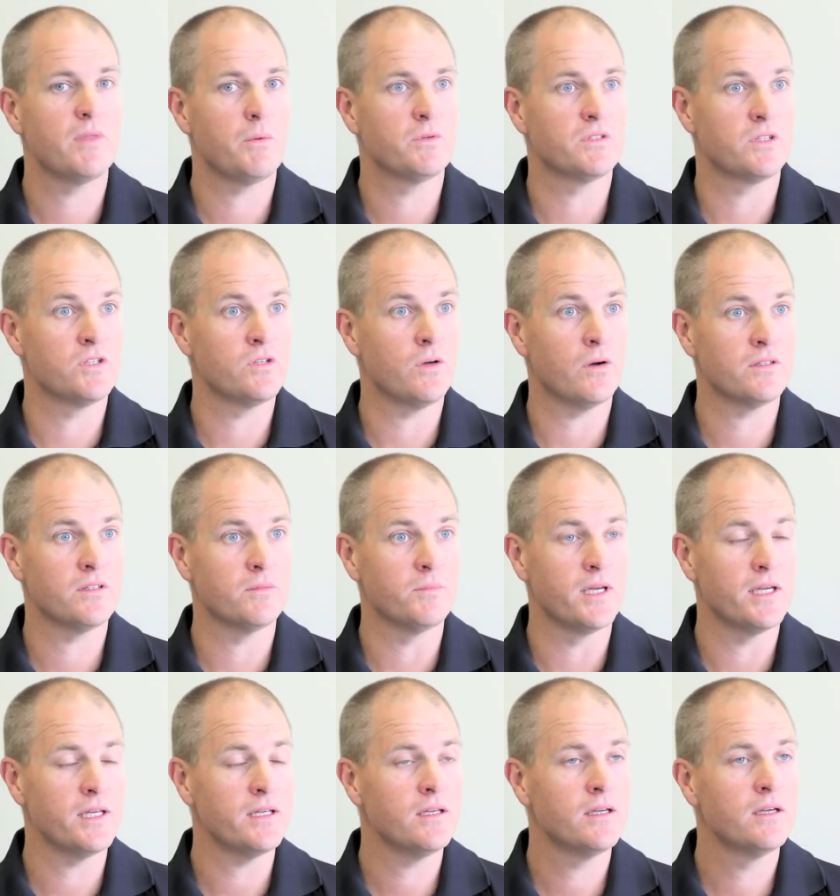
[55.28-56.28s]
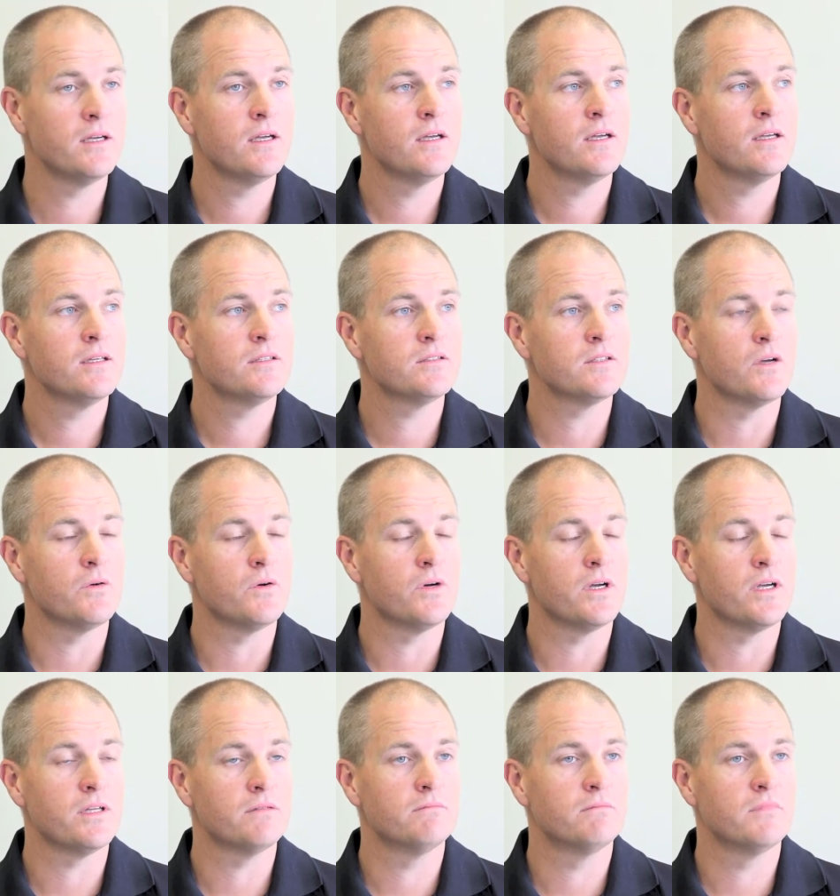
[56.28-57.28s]
that was a shock to me, so
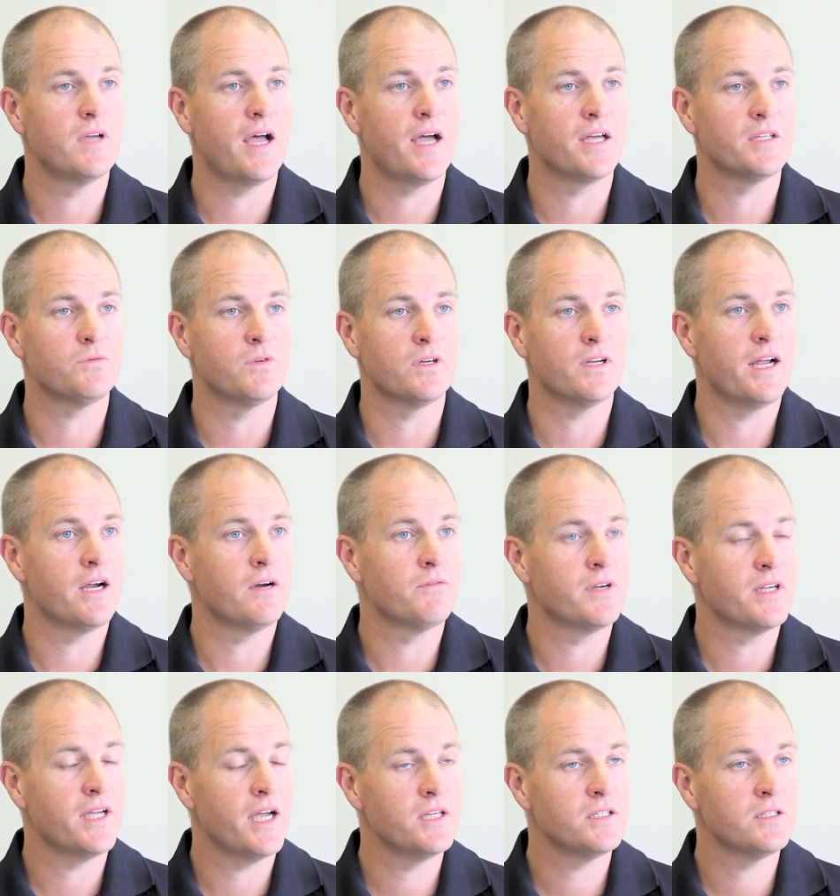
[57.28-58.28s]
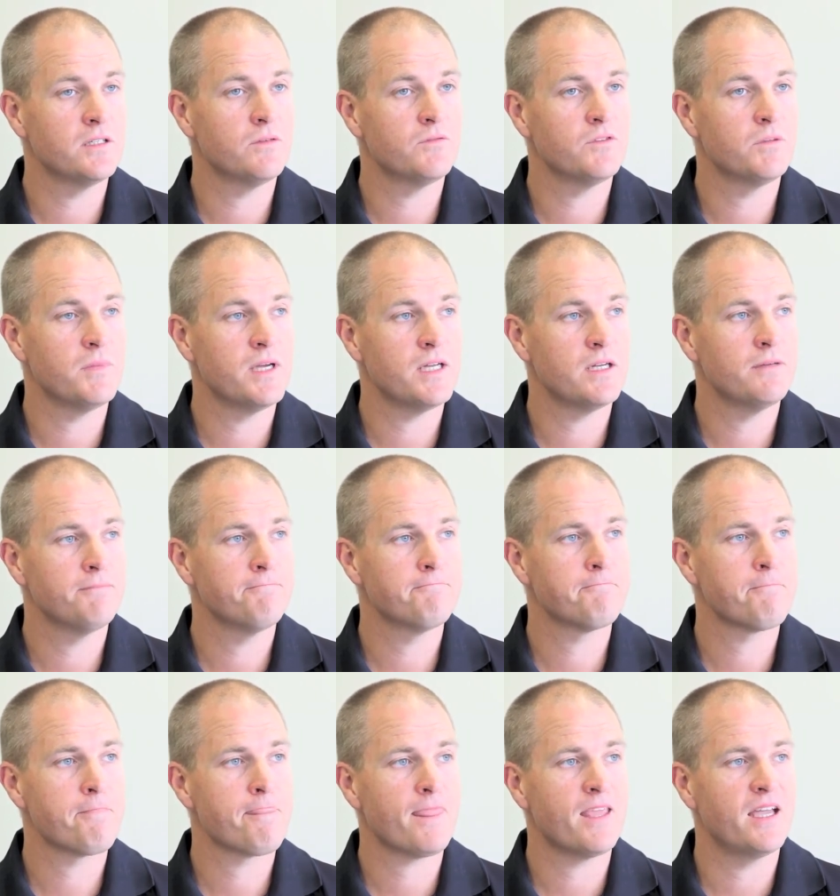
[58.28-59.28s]
I asked for clarification of the matter.
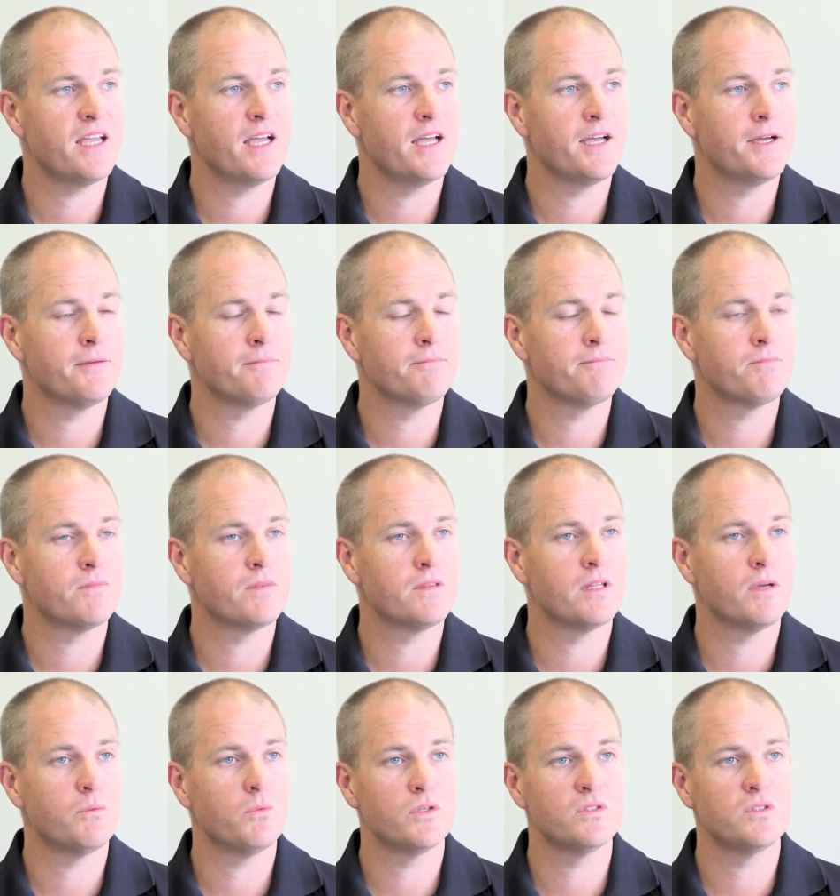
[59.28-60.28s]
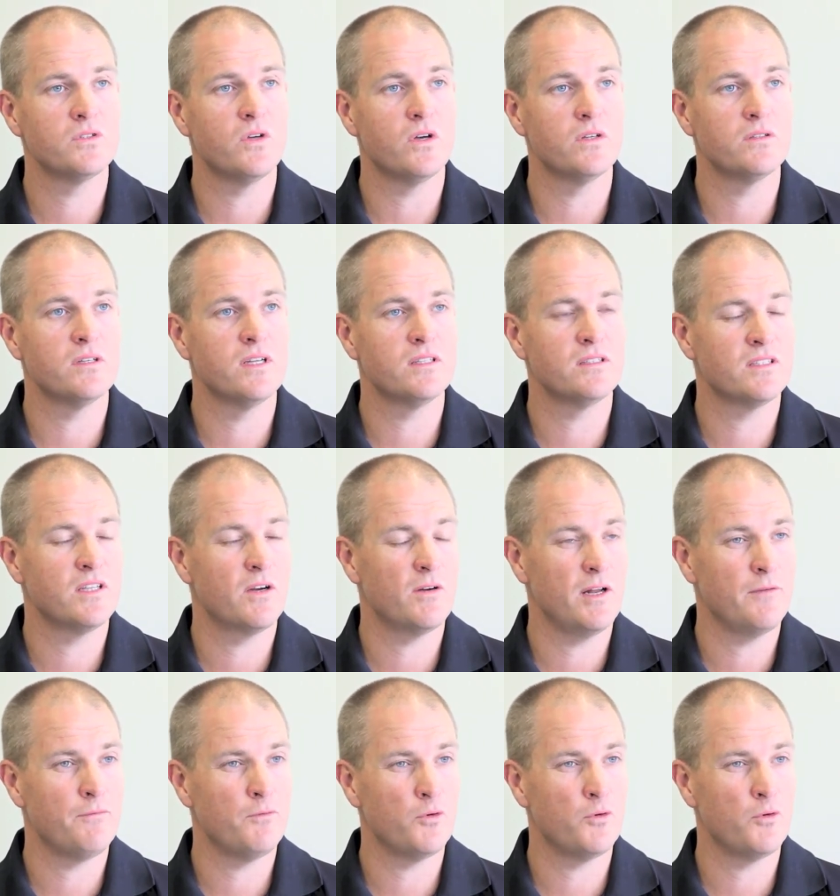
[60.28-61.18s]
Um, that was not necessarily